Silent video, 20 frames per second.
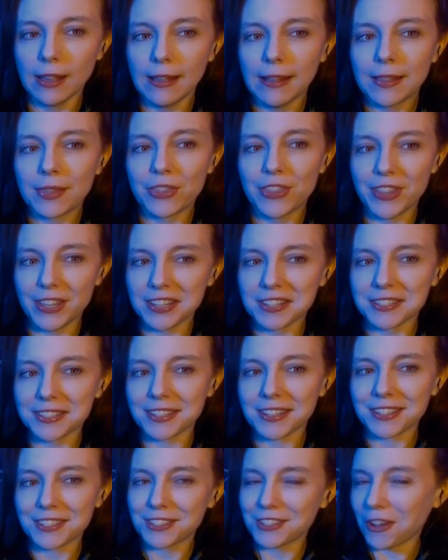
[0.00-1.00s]
this
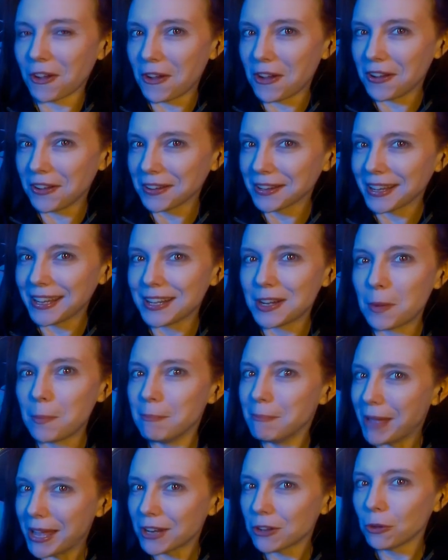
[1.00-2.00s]
song in a
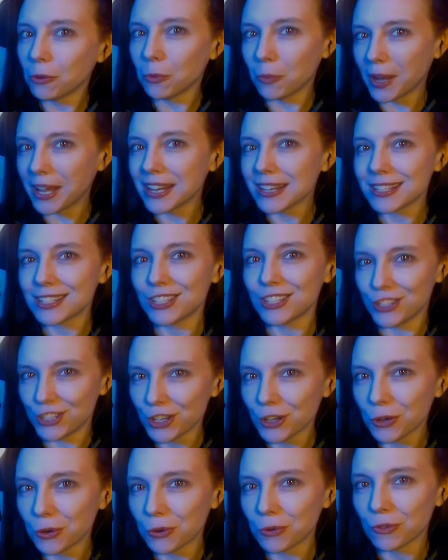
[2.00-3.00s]
metal way to
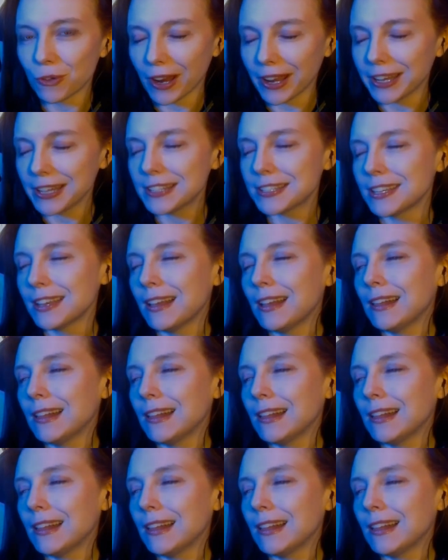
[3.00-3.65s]
do, right?